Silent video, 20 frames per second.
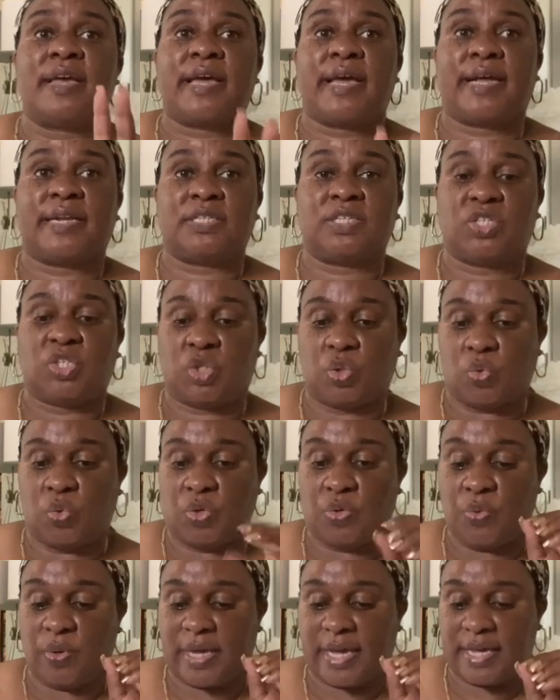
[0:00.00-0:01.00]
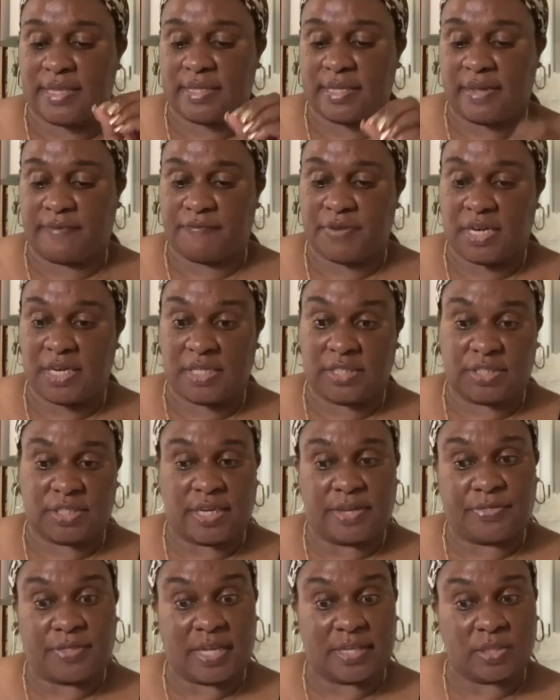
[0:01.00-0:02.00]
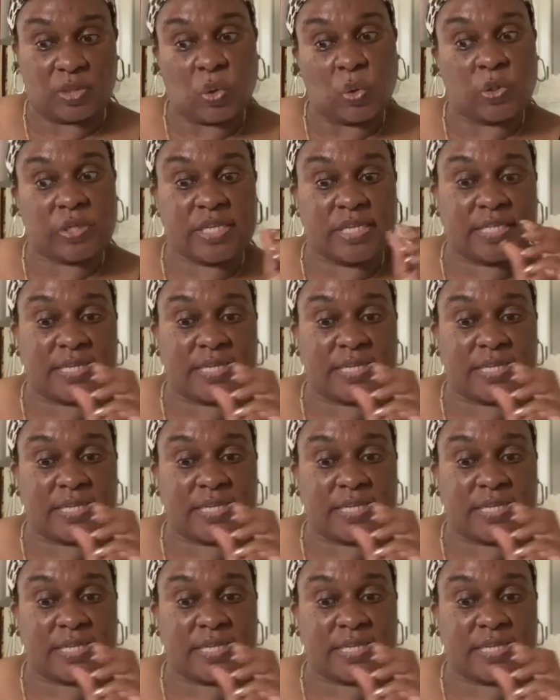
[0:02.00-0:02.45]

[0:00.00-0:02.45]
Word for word: and so you can definitely check that out.